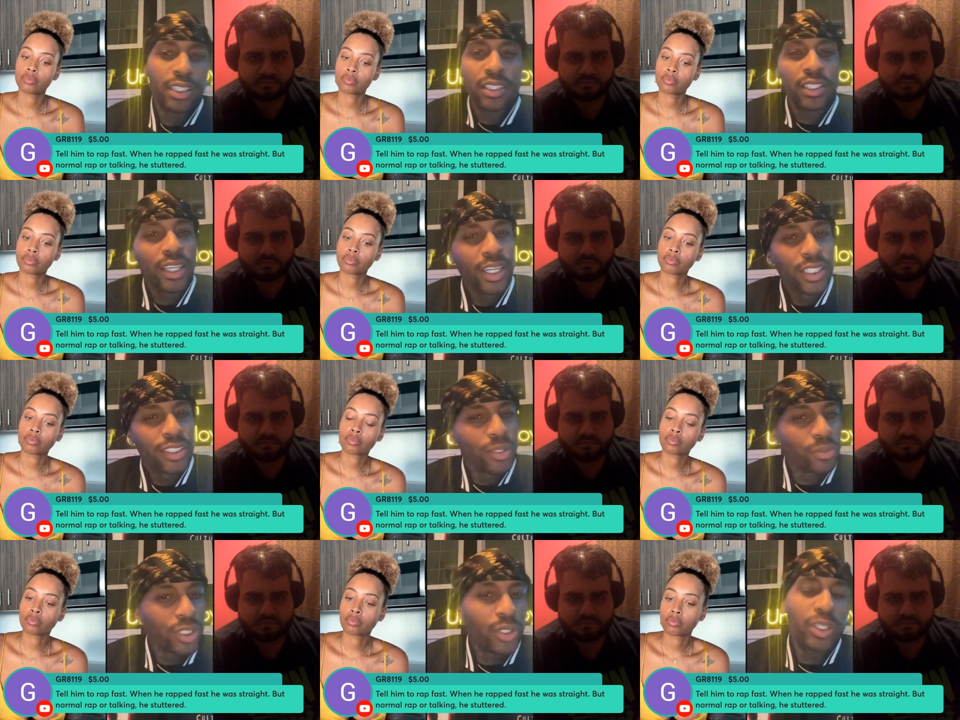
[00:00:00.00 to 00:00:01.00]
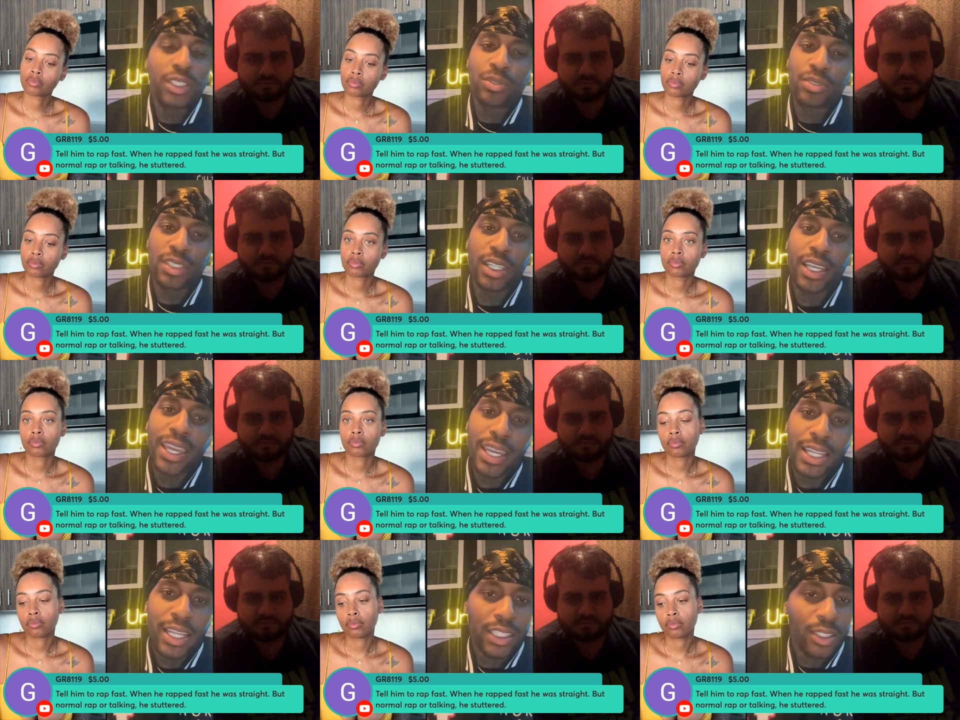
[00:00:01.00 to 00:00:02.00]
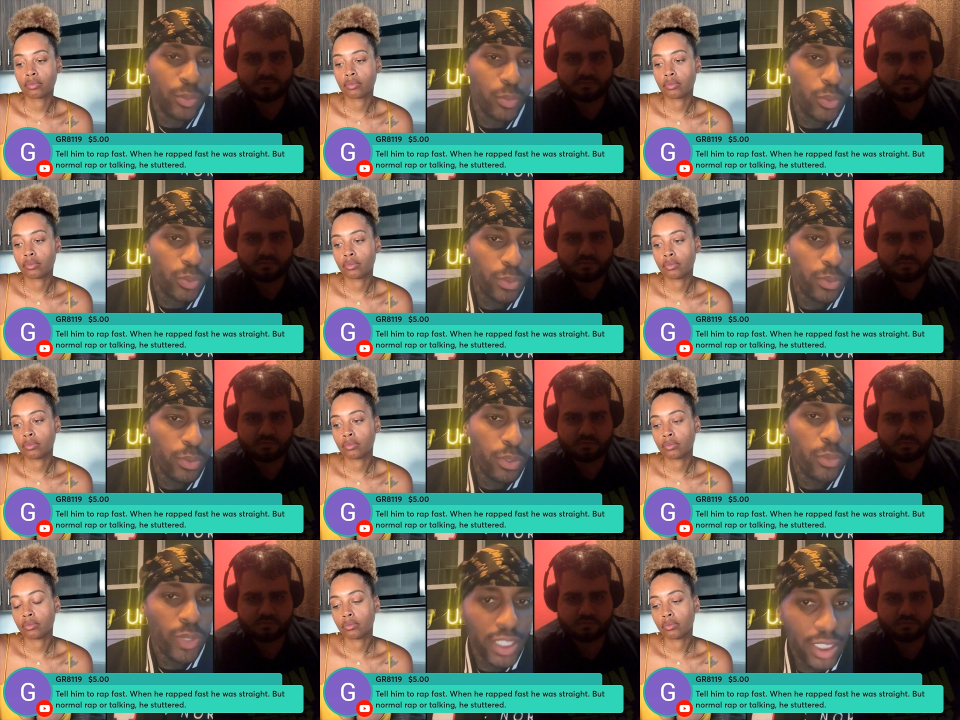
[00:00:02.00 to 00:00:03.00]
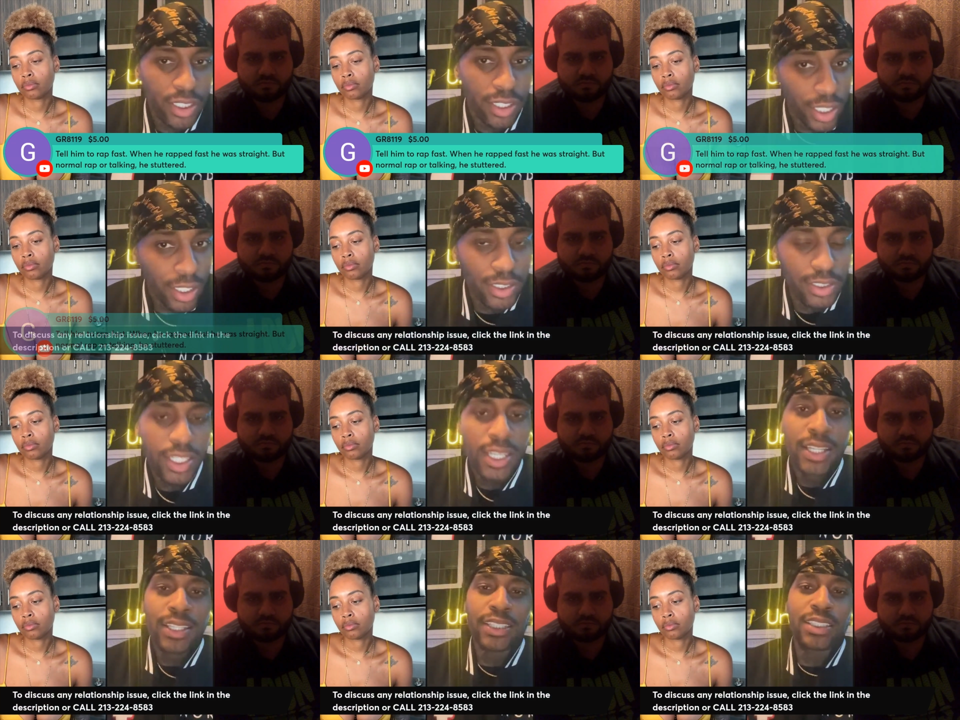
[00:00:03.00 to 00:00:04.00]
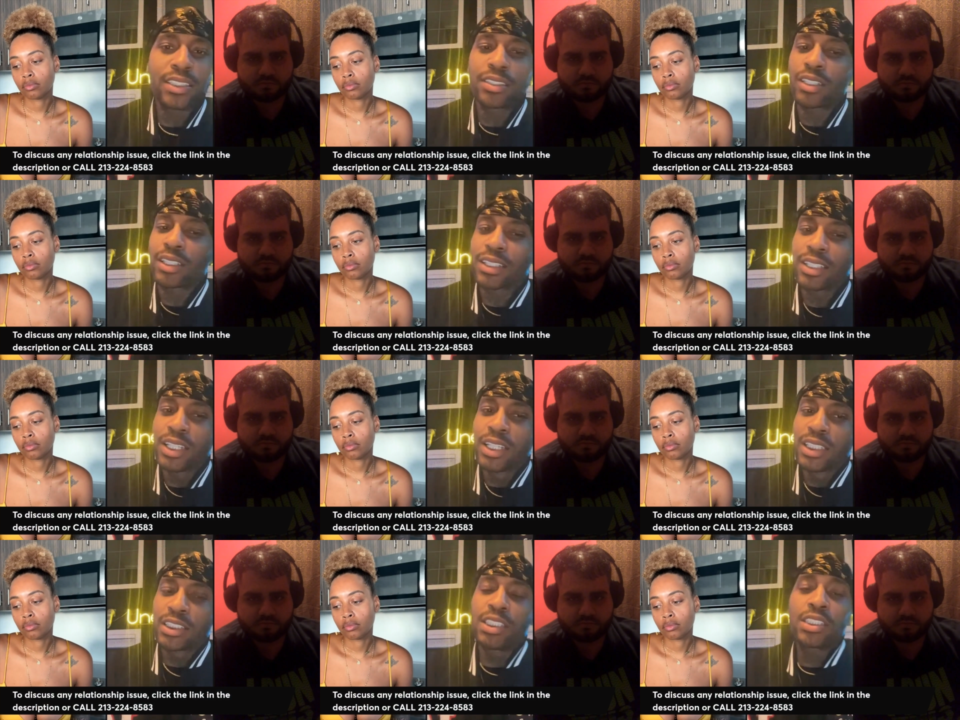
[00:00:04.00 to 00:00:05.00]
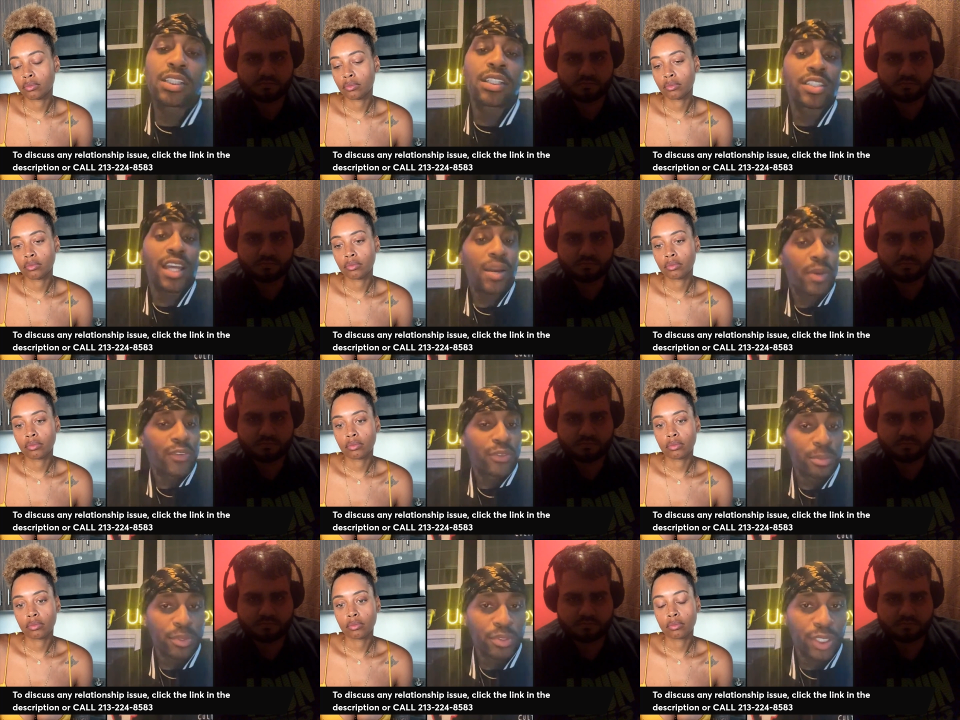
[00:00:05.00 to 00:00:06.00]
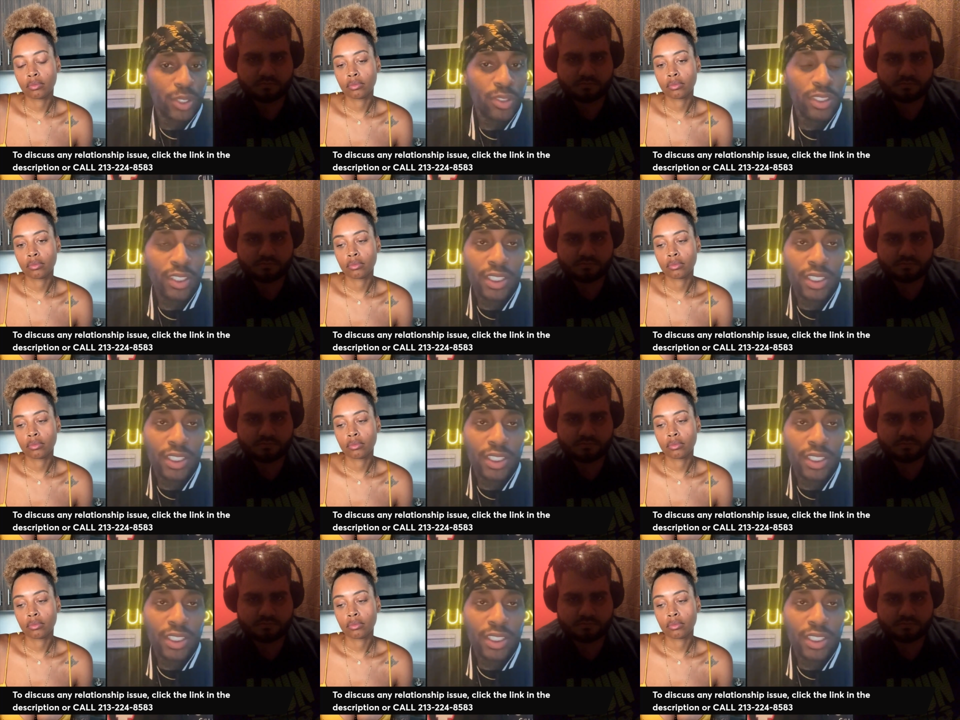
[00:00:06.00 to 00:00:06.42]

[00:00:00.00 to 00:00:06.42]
Speaker 1: and don't know, and you saying, "Hey, I like the way your hair is," like she's gonna shy away from you. So